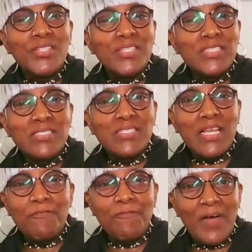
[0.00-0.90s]
just
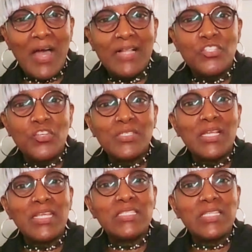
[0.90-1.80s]
selling files, you're
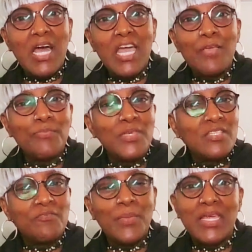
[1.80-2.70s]
selling time,
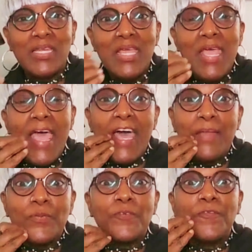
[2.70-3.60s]
peace of mind,
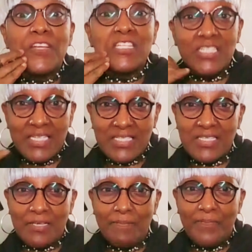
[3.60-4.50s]
and
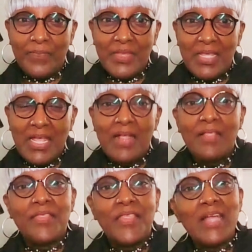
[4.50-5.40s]
professionalism.
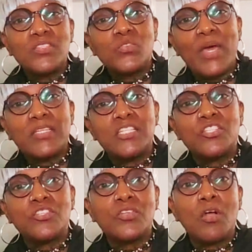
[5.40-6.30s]
That's why
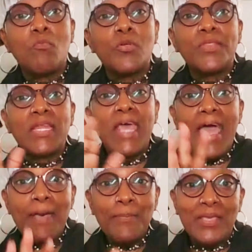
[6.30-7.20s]
teachers are more than
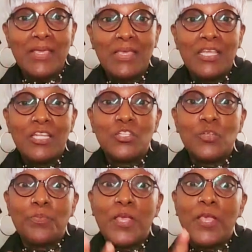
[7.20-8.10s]
happy
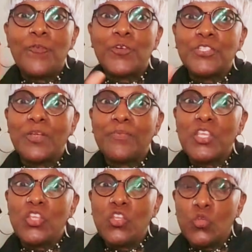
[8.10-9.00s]
to pay for
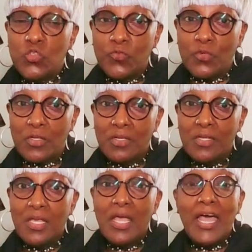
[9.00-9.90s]
something useful
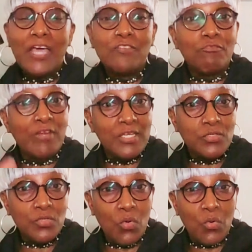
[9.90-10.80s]
and ready
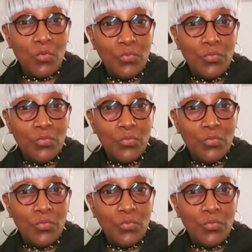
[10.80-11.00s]
to go.